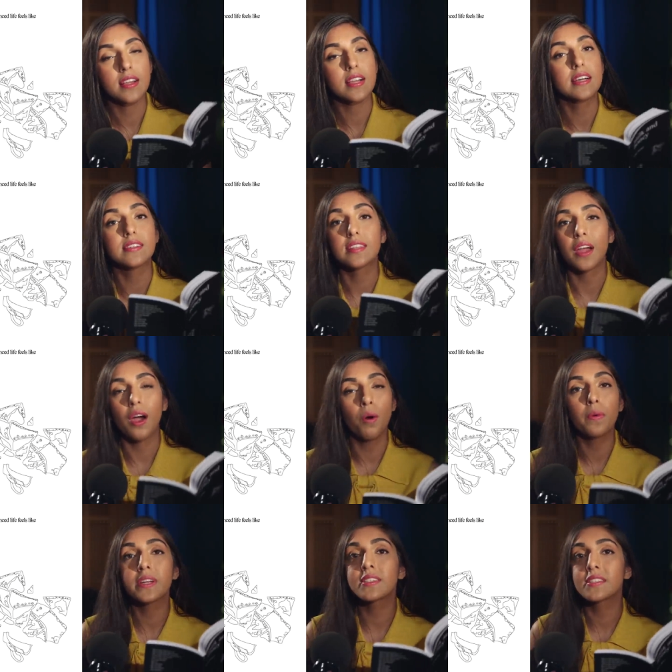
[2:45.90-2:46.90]
'cause they
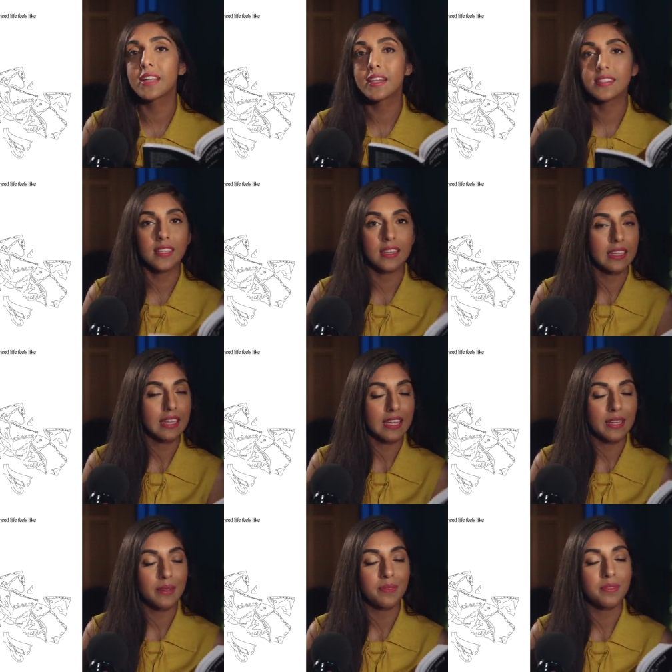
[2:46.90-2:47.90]
always tend to
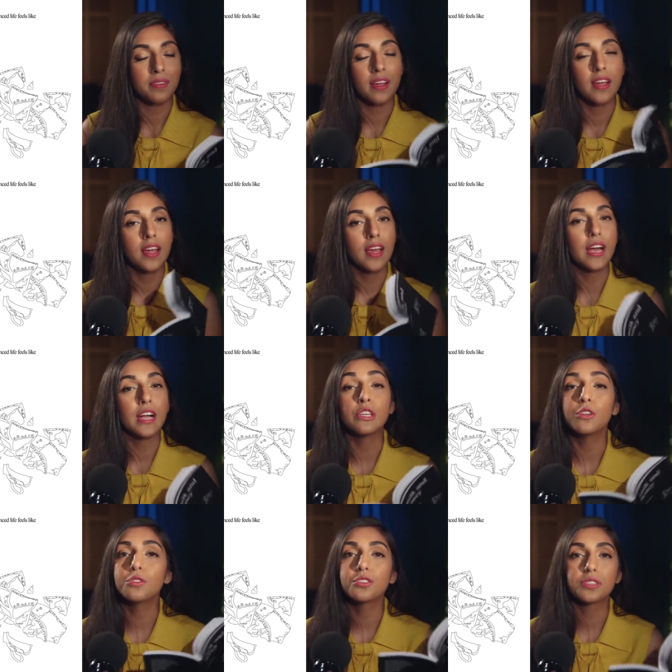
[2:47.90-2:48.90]
leave.
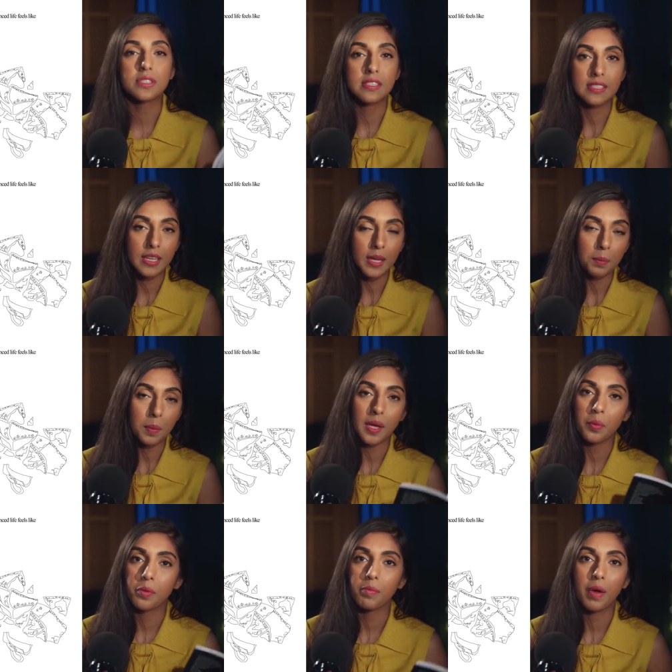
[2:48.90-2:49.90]
And you should see
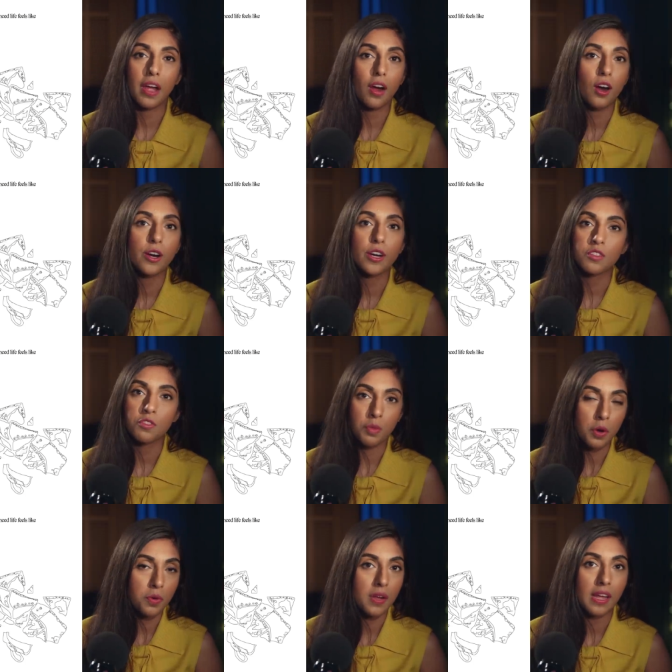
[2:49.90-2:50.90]
me when my heart is
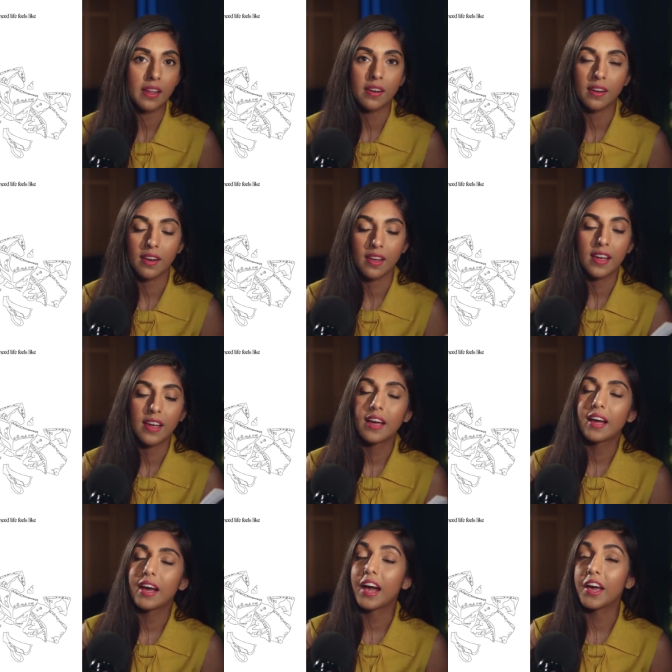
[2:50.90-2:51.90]
broken.
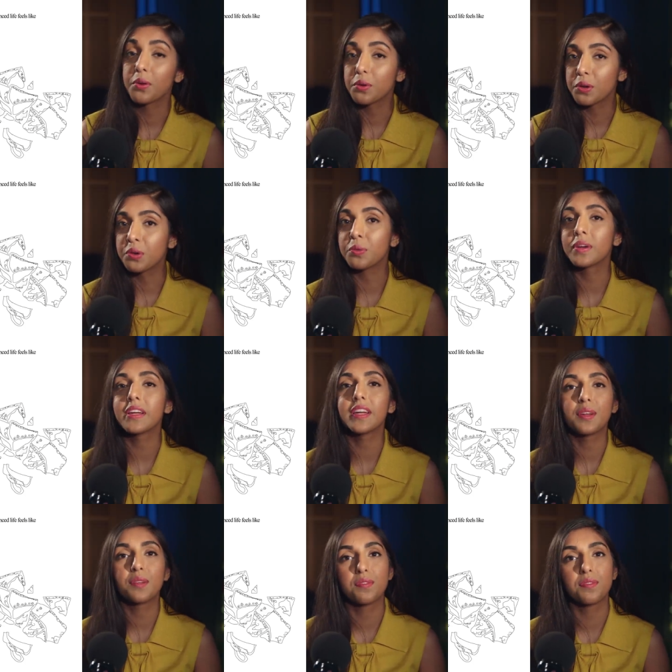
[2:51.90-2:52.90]
I don't
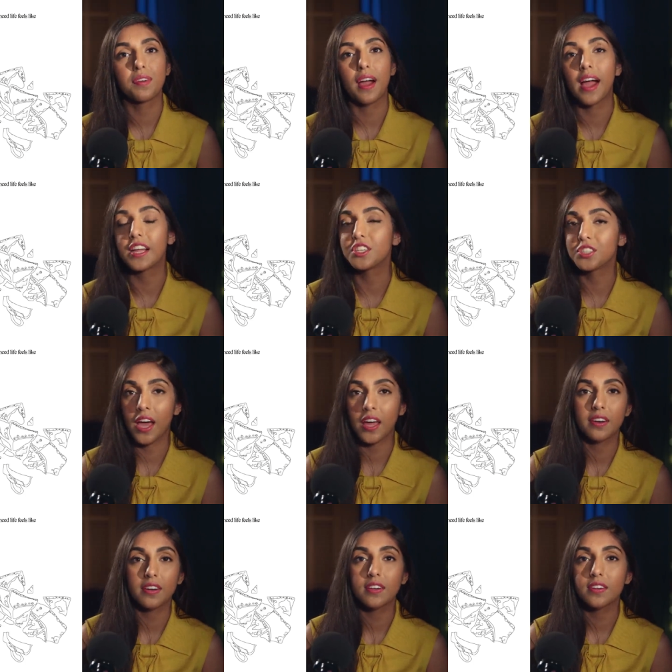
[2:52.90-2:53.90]
grieve, I
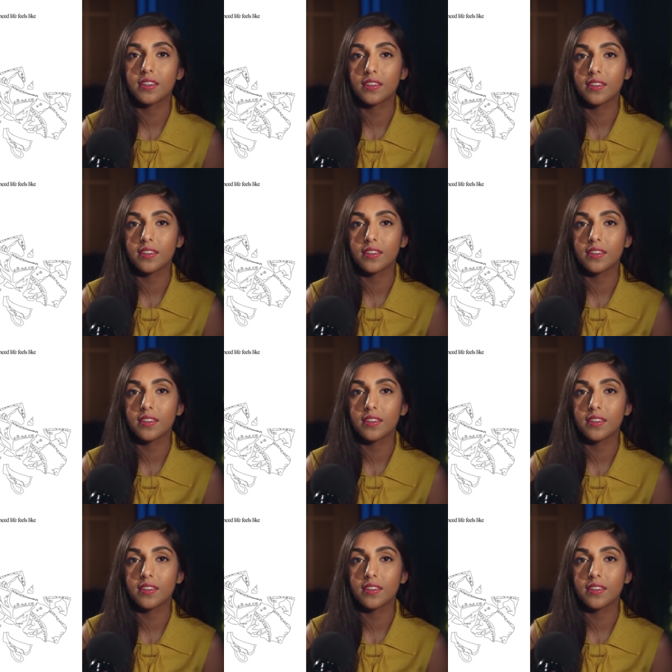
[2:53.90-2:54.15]
shatter.